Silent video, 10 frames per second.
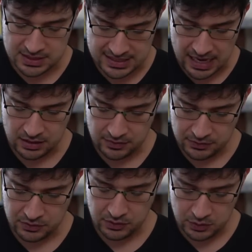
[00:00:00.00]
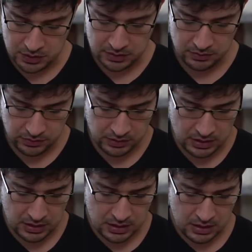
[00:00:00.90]
of solutions.
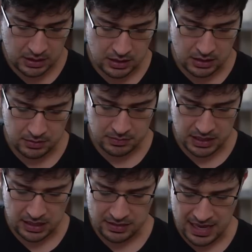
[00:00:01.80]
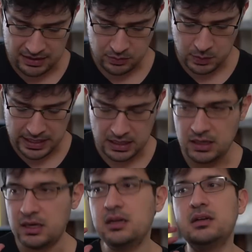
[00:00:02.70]
And that's
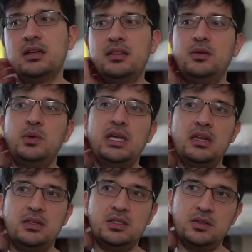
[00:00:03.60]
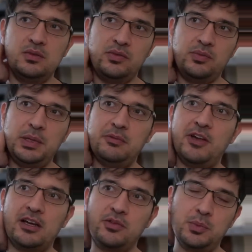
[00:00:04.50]
where I think we get into
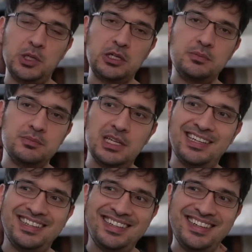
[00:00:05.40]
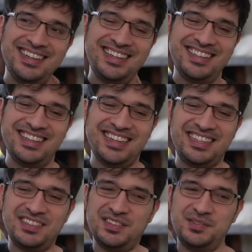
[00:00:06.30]
Spivak's book.
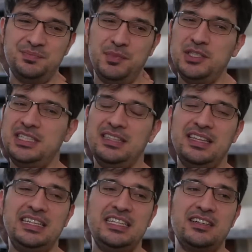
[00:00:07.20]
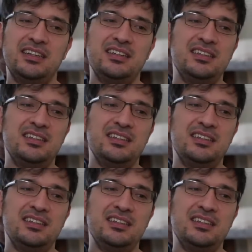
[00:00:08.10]
Like multilinear